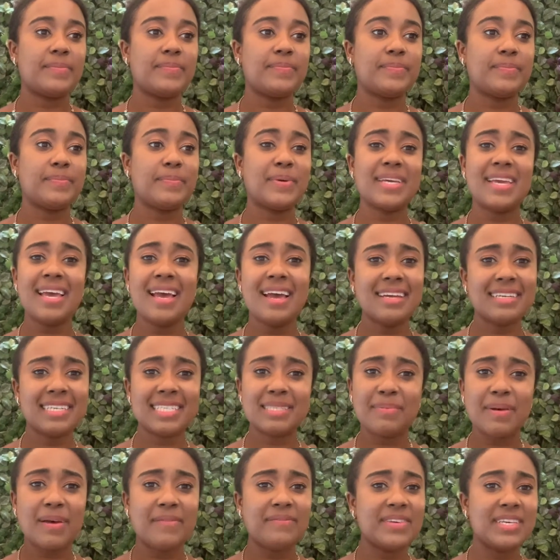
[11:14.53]
But yeah, just
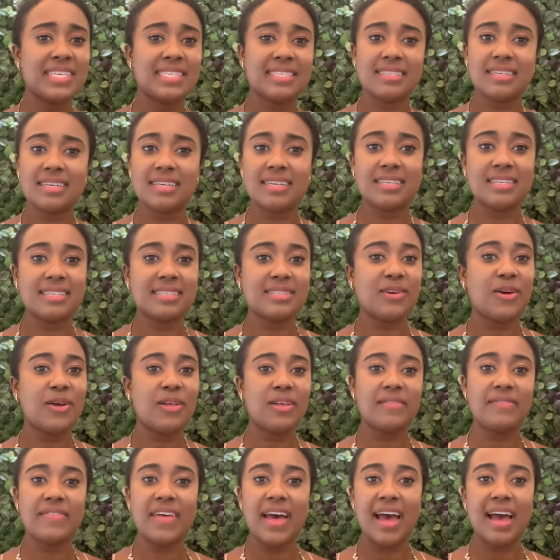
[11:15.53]
about visas, all
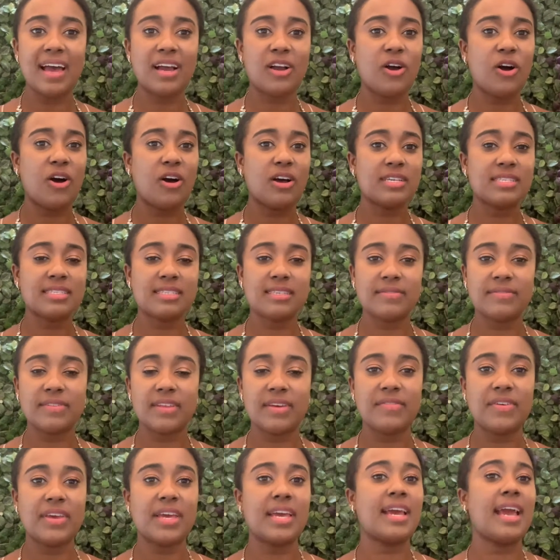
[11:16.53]
of that, costs of
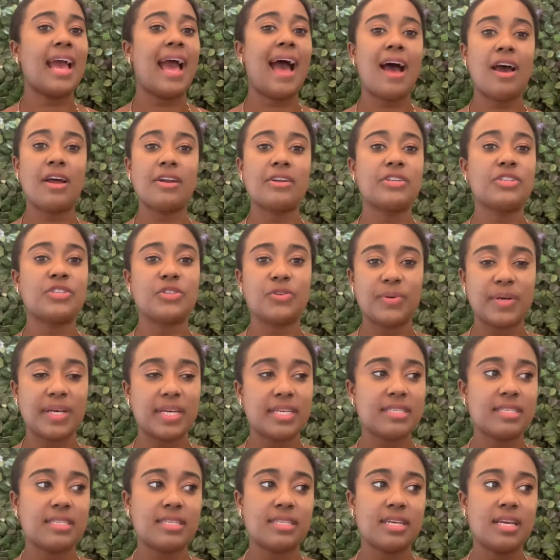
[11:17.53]
living, how to do
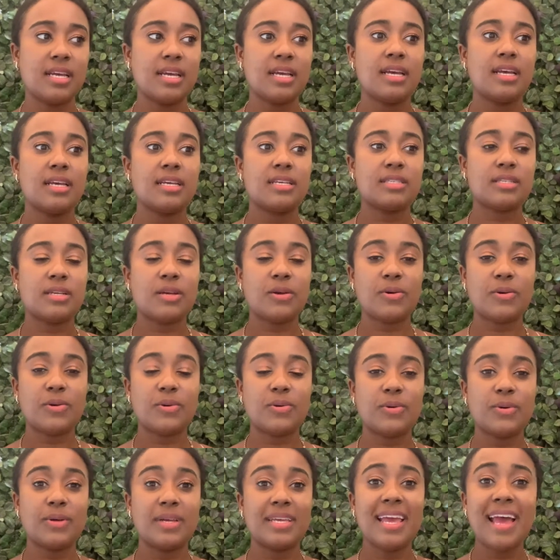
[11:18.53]
it.
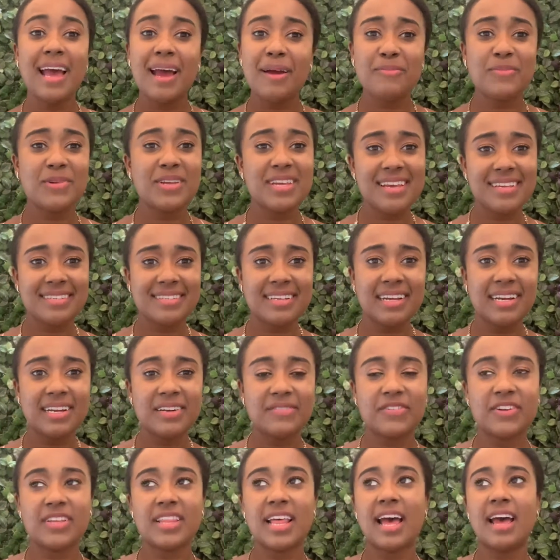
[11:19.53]
So yeah, I'm really excited
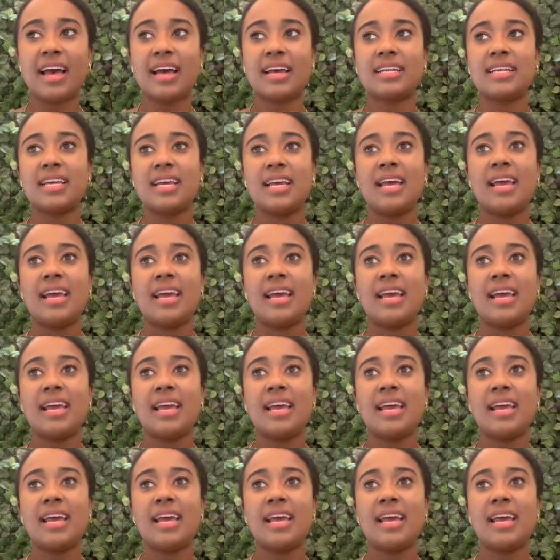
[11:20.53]
for that.